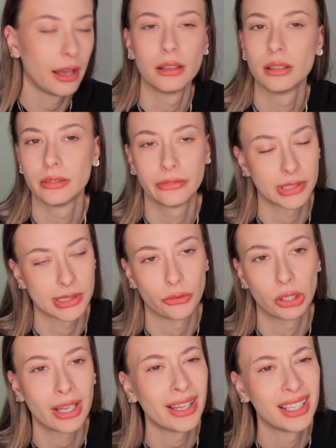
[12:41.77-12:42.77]
Uh, first of
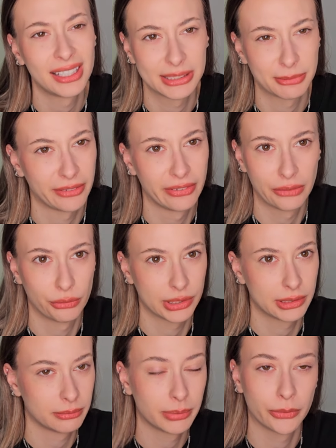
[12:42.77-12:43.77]
all, Kayali is my
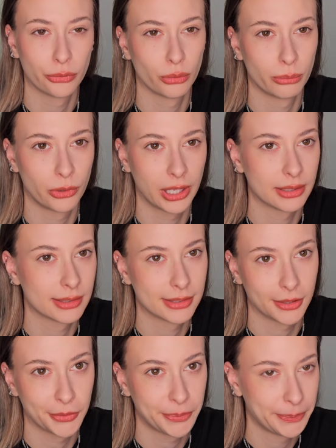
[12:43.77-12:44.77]
favorite perfume brand,
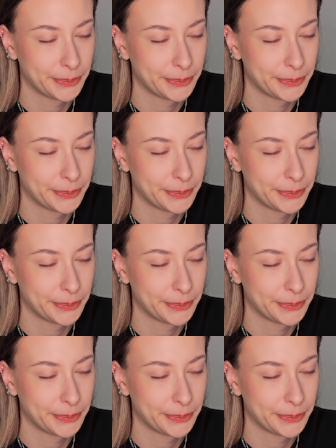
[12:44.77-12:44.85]
so